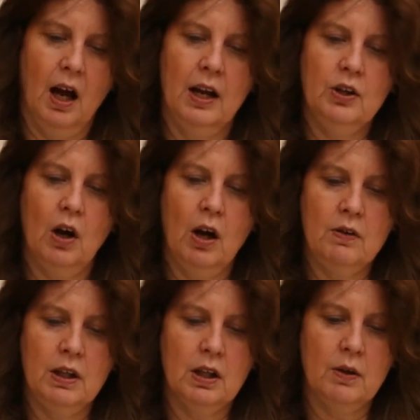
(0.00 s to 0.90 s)
and you're
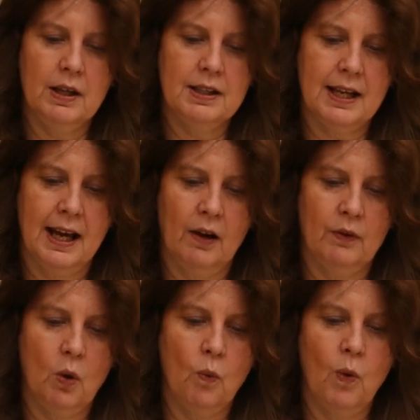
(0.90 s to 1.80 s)
only gluing
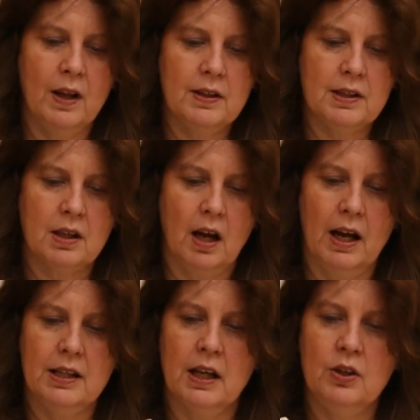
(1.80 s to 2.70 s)
down one
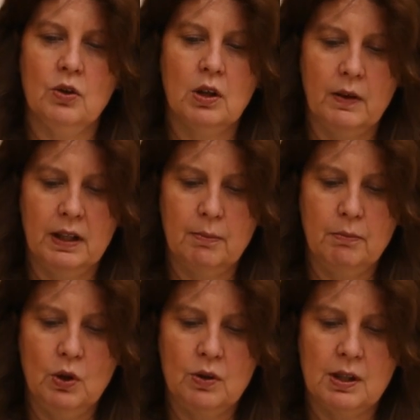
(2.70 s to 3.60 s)
side, and you're gluing the
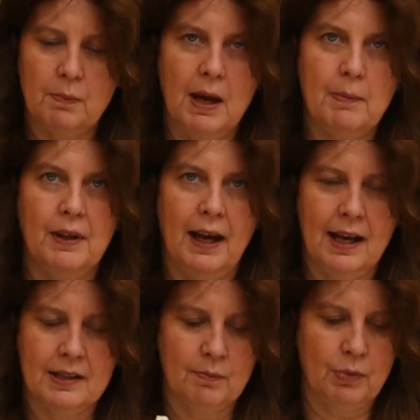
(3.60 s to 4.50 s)
music paper that
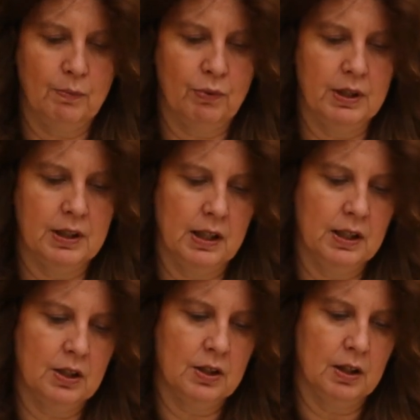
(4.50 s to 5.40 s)
hasn't been
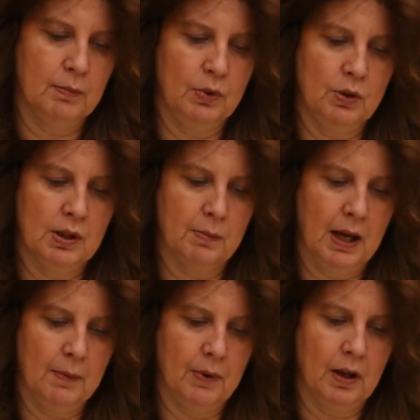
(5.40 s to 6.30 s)
printed to the music
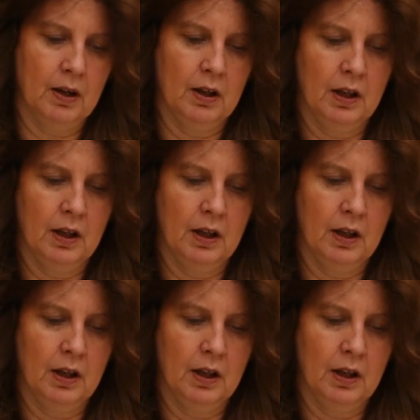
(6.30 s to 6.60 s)
paper